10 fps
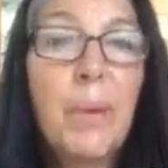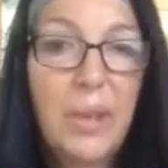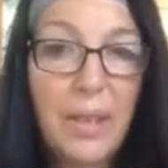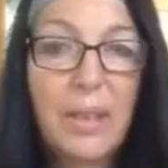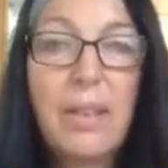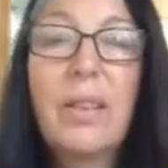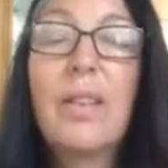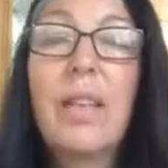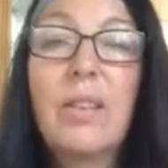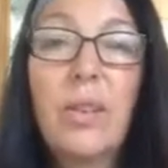
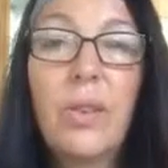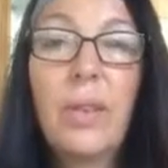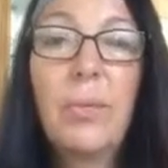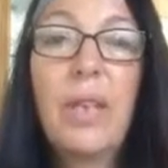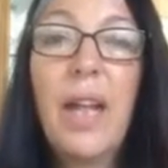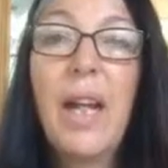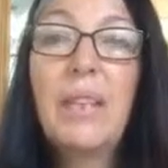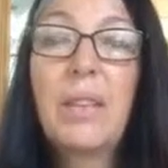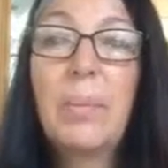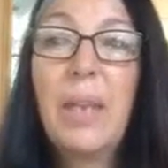persistent, and so she would
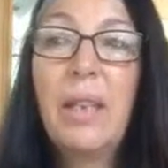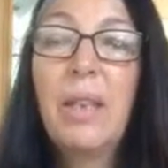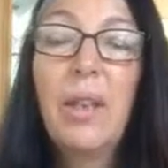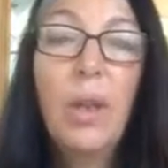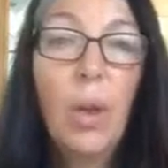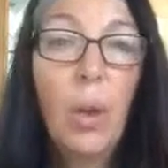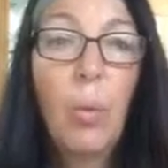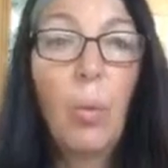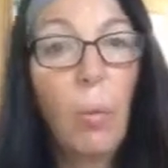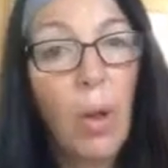ask me
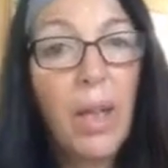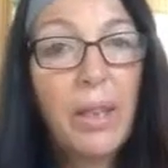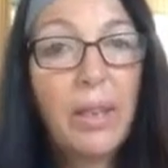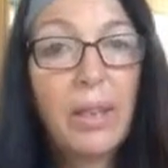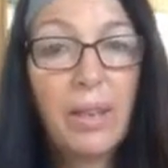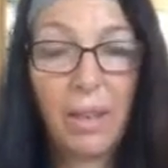what